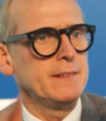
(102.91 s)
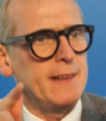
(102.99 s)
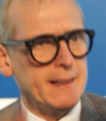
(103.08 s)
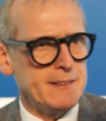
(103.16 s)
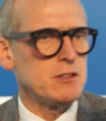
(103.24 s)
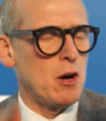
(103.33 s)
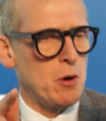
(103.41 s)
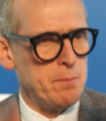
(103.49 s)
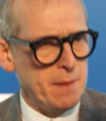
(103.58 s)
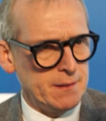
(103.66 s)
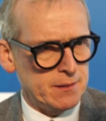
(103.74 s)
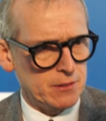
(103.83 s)
That is our
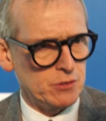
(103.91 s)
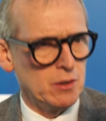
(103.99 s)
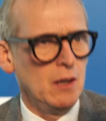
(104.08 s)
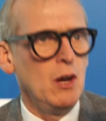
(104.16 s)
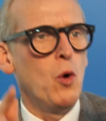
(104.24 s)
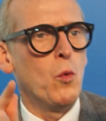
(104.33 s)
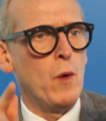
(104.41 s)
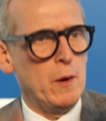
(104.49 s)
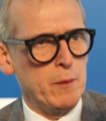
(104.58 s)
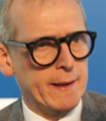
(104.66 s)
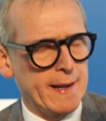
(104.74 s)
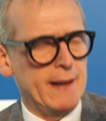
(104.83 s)
message, where
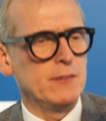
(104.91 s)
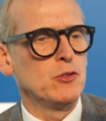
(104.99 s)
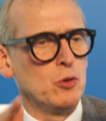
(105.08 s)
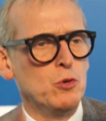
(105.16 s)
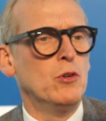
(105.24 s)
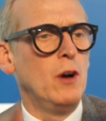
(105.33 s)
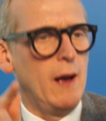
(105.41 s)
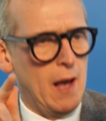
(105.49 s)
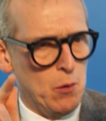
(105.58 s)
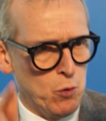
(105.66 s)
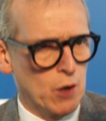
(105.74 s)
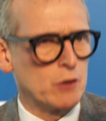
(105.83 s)
we can do
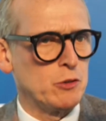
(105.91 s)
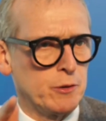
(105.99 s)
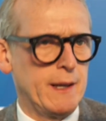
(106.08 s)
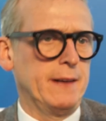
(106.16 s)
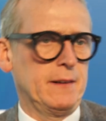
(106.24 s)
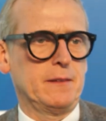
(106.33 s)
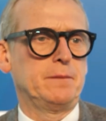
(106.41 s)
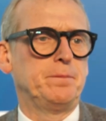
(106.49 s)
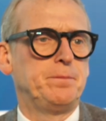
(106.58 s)
and work together.